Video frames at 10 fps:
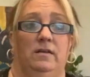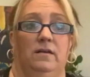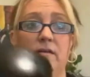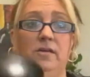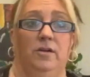
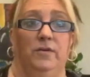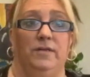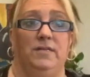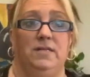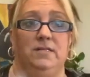you know,
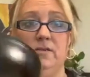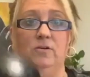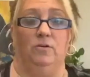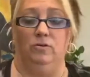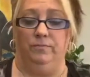it's easy to
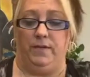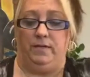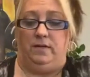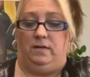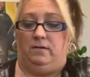hold, but
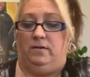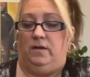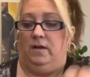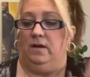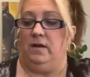you know,
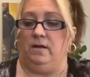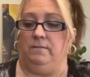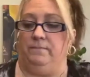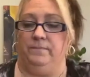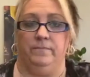
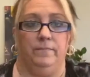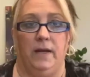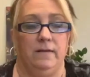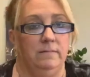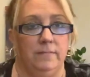
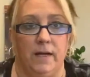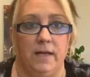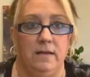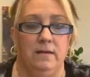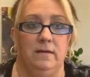
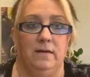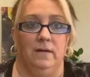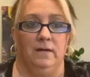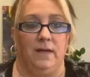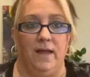my
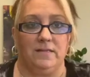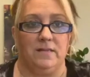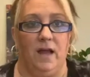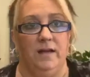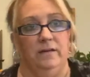cast
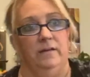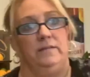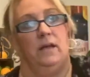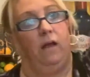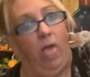iron, it's
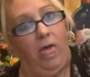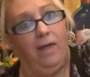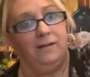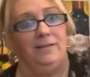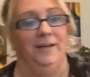like,
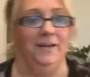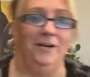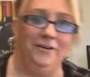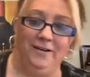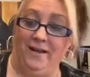you know,
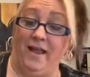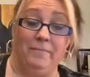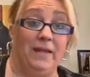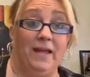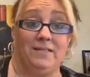and
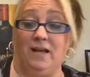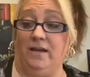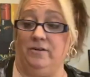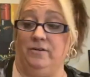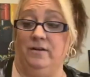my cast
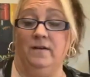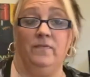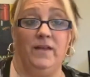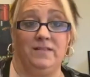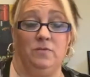iron
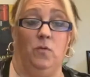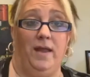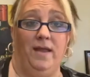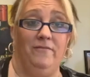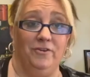that's way
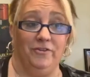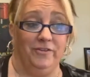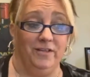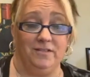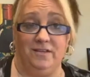heavier than
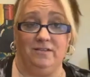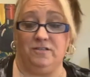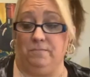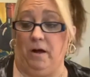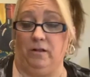this is
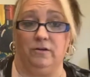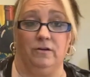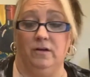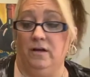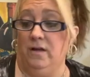smaller.
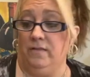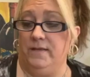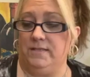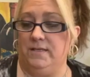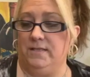
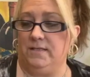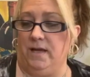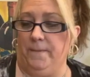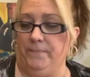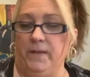This is
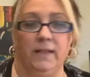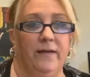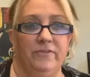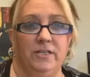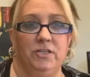
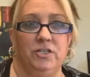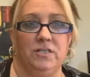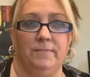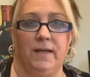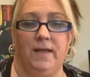11 inches,
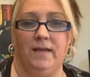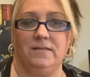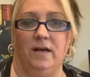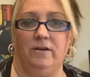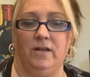and my cast
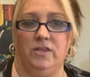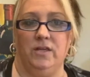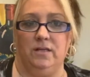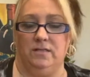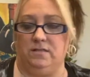iron, I
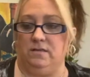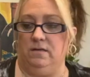think is